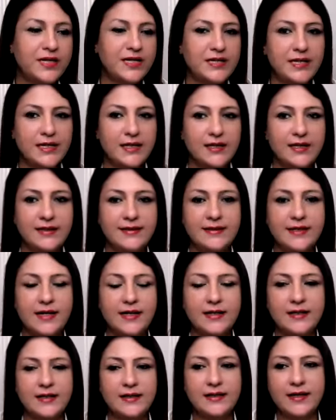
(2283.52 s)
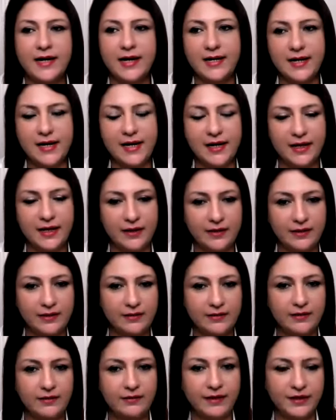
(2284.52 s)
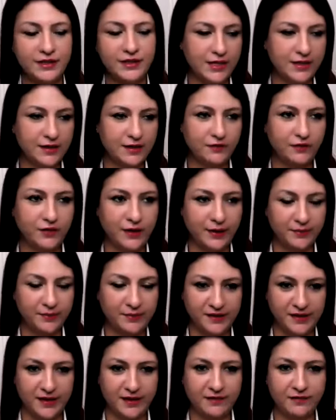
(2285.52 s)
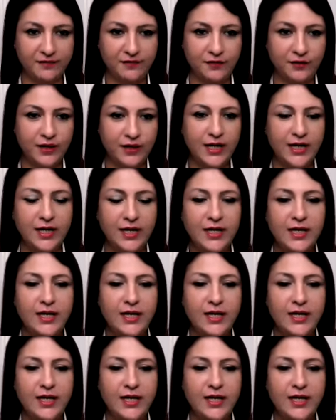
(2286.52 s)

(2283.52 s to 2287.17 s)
what he did. He started creating an internal rejector for himself. Okay.